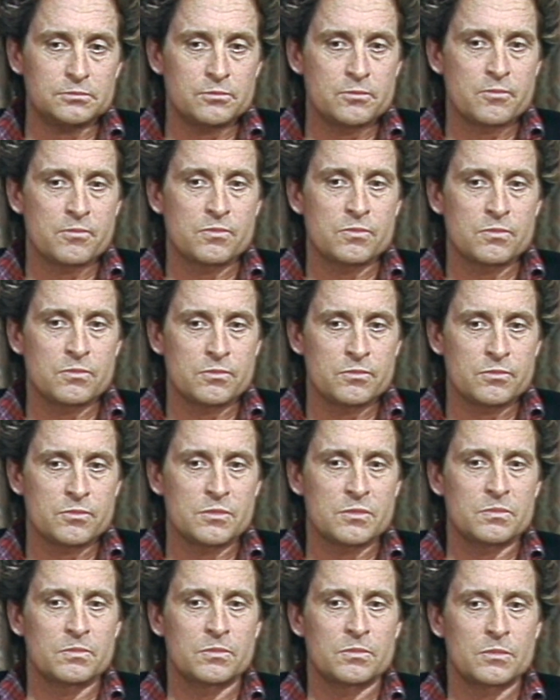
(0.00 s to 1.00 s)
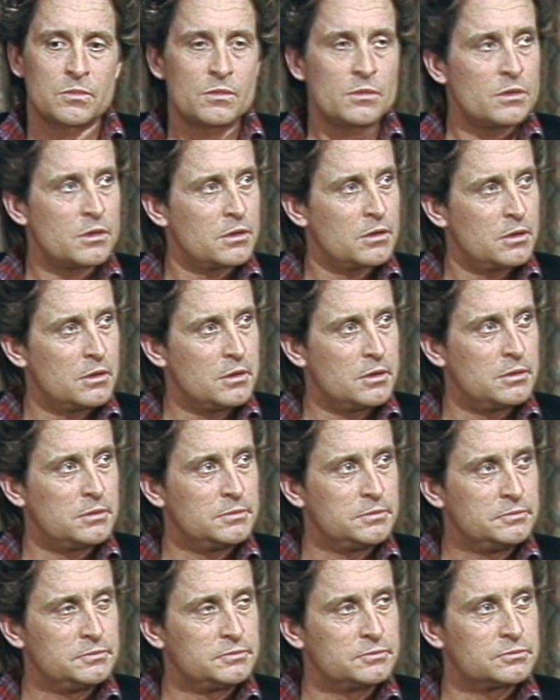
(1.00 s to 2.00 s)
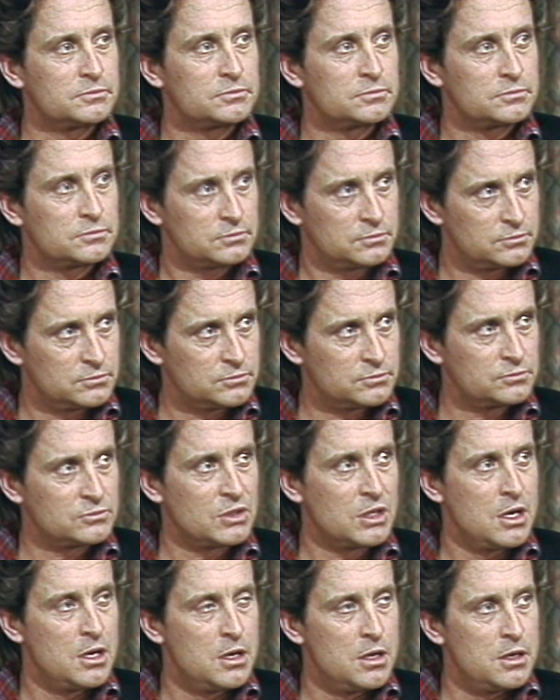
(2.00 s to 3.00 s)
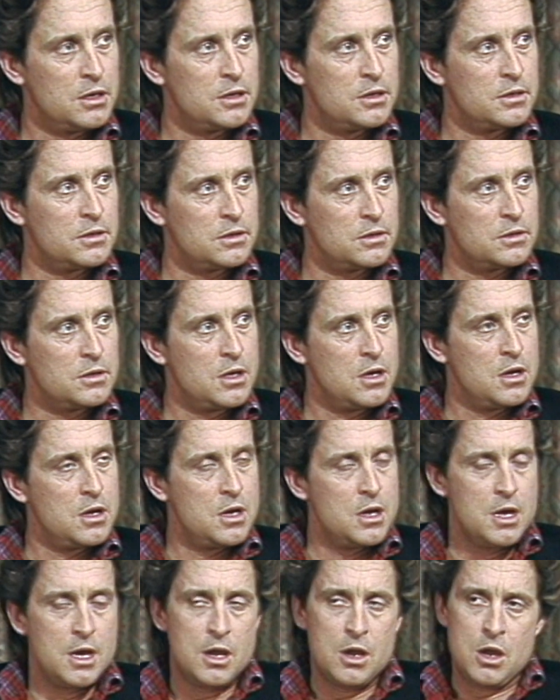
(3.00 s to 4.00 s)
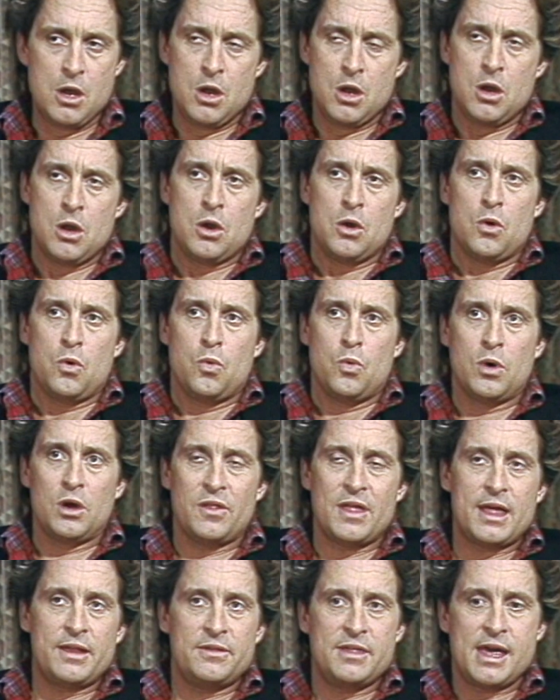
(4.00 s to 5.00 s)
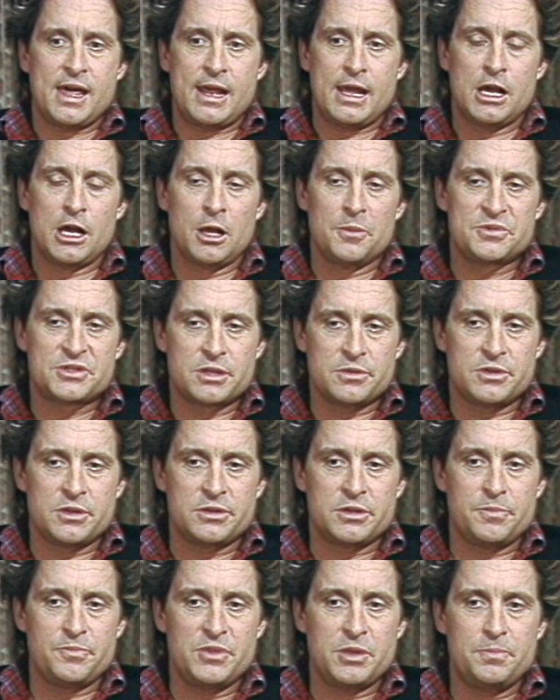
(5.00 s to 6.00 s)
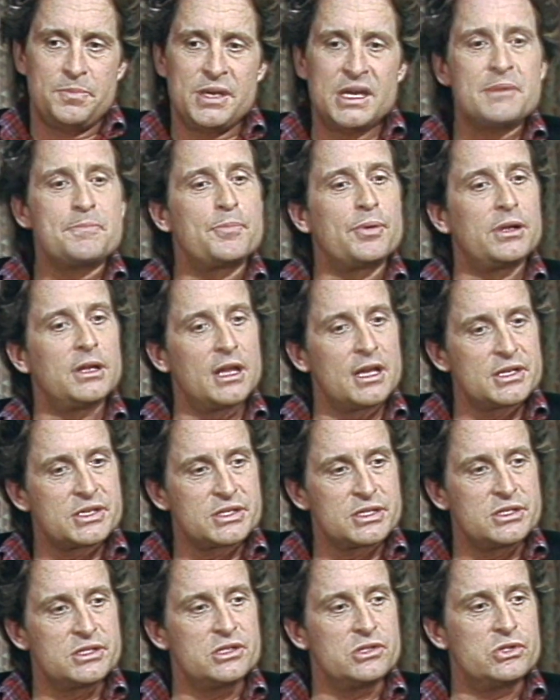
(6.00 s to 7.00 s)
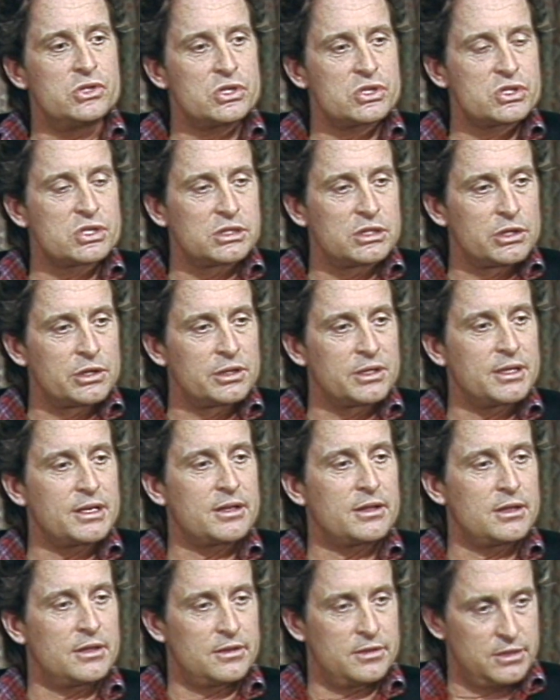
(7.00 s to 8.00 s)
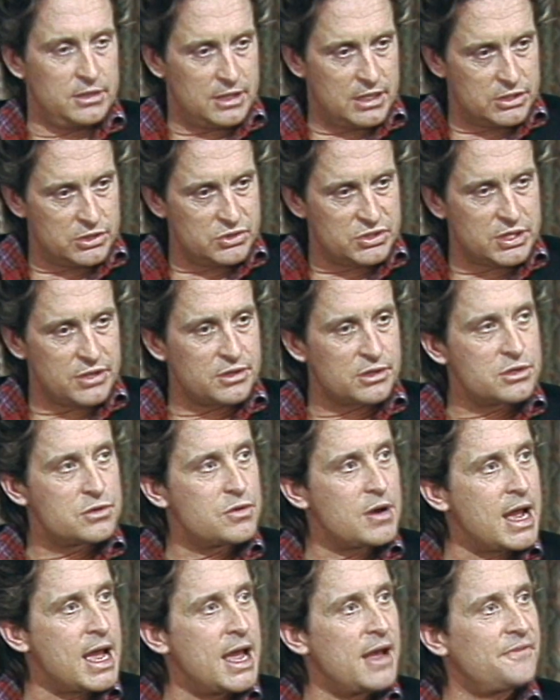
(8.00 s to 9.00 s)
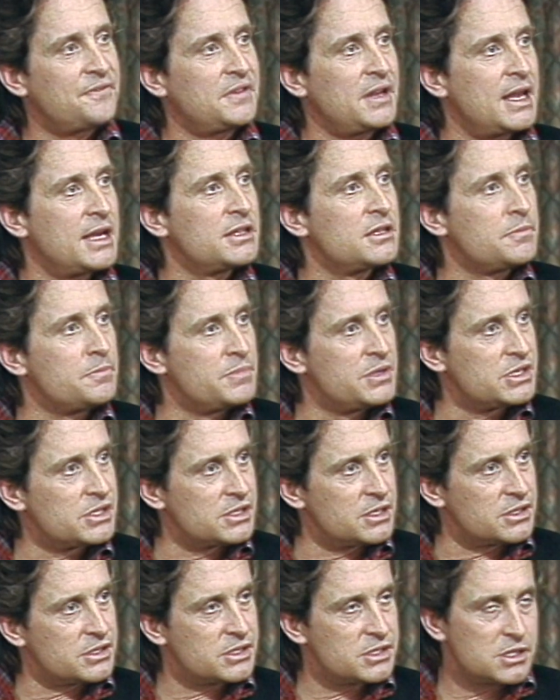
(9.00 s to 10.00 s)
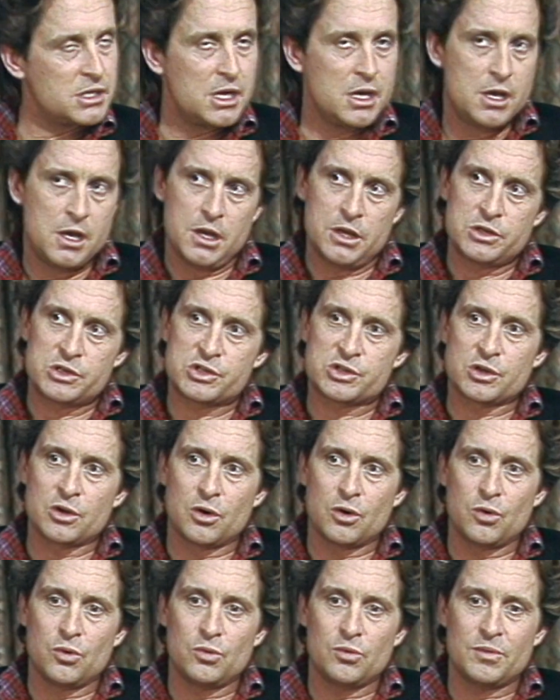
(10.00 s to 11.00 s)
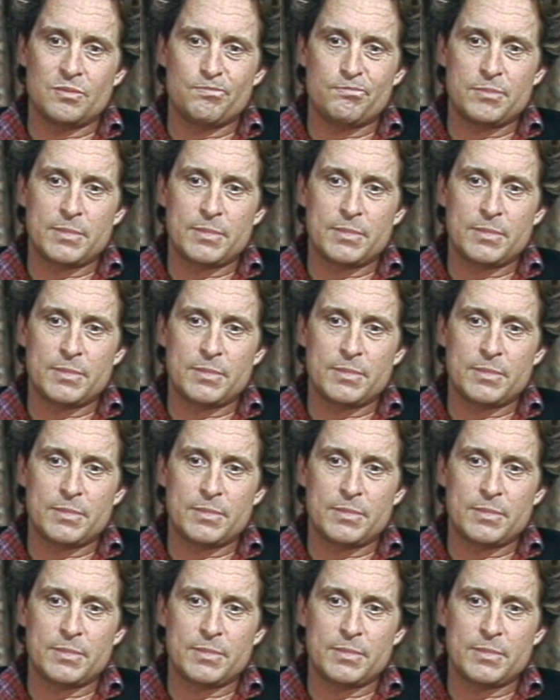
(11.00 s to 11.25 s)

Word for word: and that was an advantage, and you had a lot of connections, which made it very well. But well, that helps. The big plus is you just learn it, as you say, the craft and the business. So